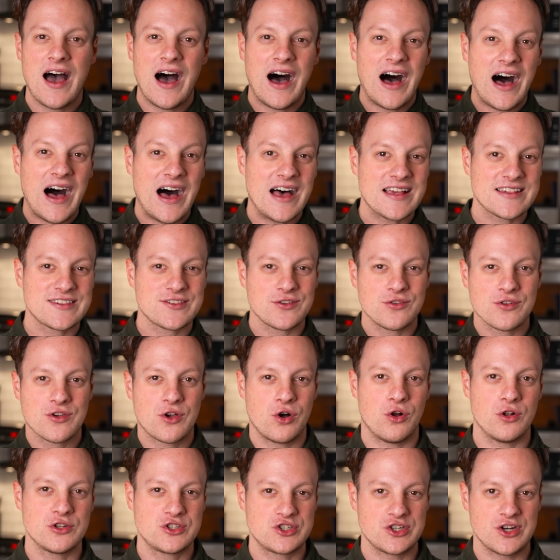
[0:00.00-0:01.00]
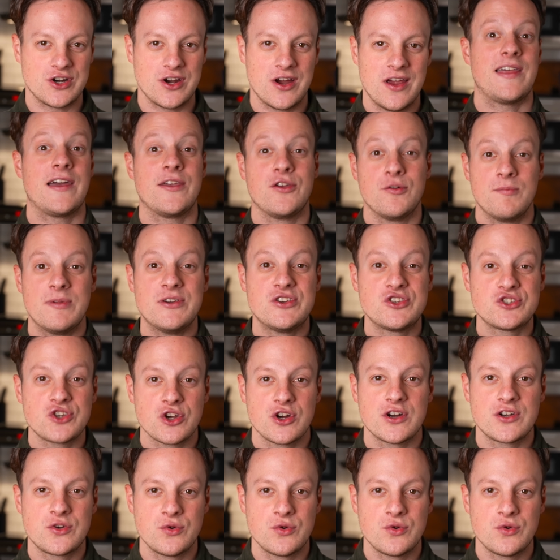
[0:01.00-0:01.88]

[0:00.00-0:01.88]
hustle culture that you'd be sure